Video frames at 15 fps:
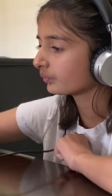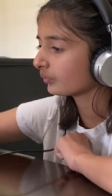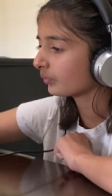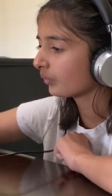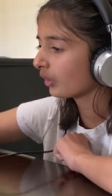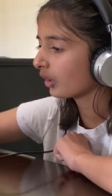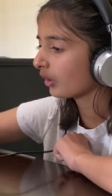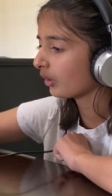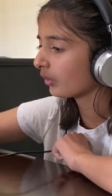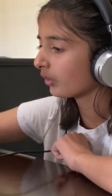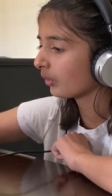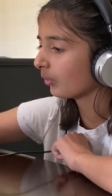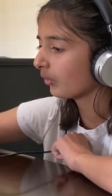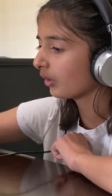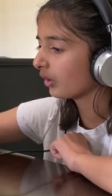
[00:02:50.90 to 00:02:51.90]
What
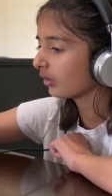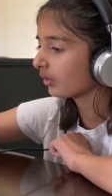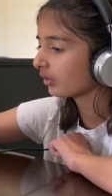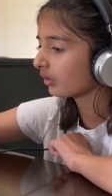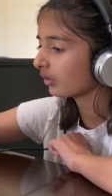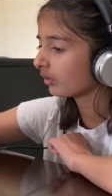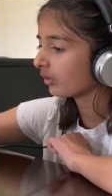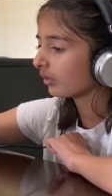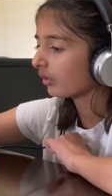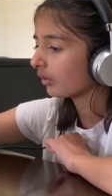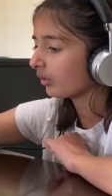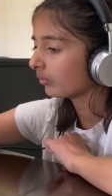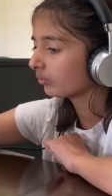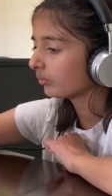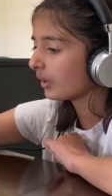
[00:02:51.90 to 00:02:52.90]
other ones are there?